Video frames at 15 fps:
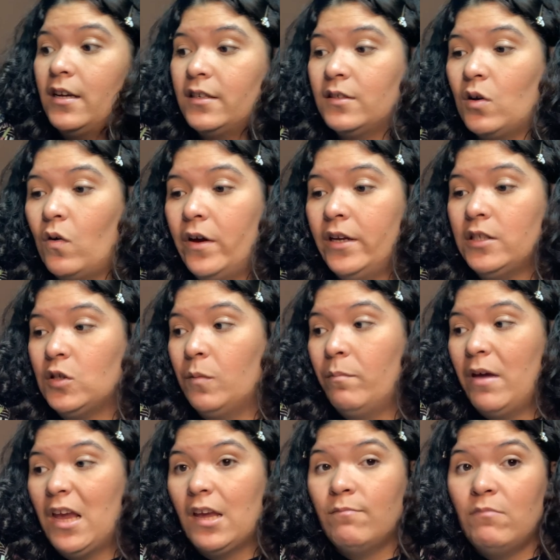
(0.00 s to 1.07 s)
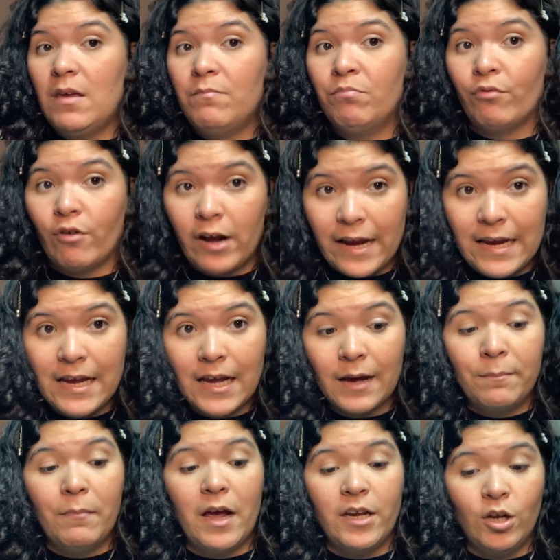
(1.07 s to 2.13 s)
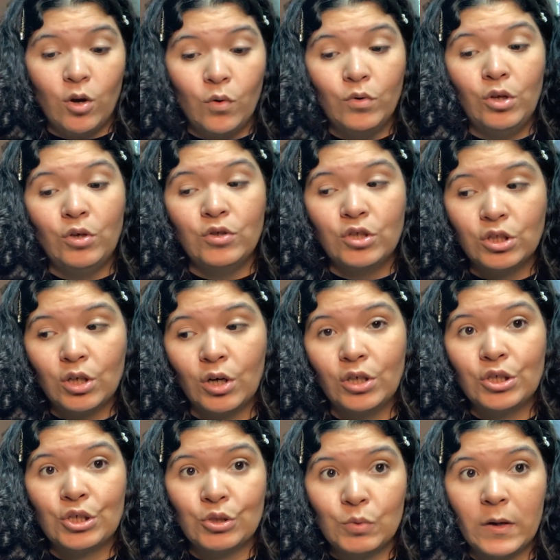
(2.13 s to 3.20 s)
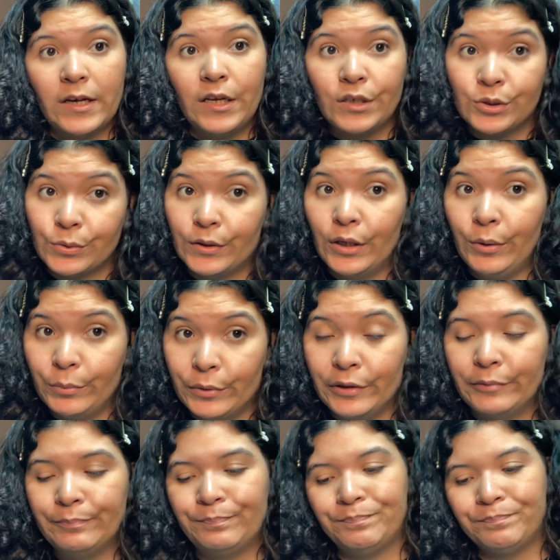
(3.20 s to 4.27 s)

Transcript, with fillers: is going to make me break my no new starts 2021.